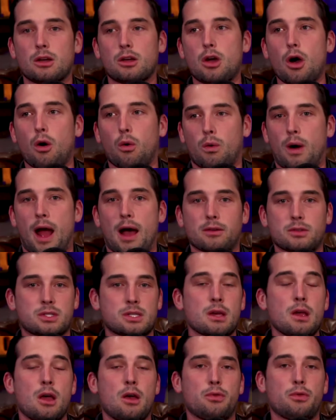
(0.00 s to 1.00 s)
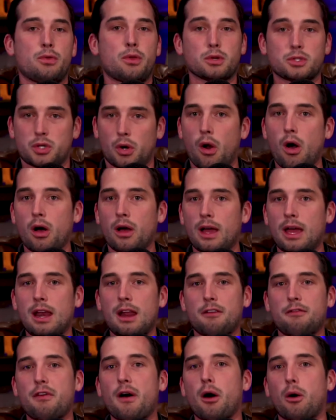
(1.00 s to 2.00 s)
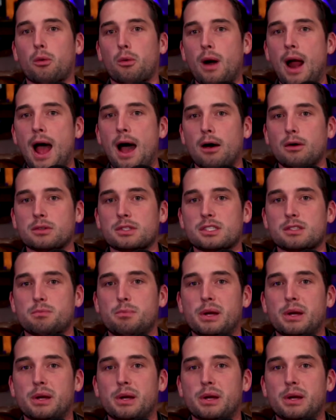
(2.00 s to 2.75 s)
go routes. Those are all NFL routes,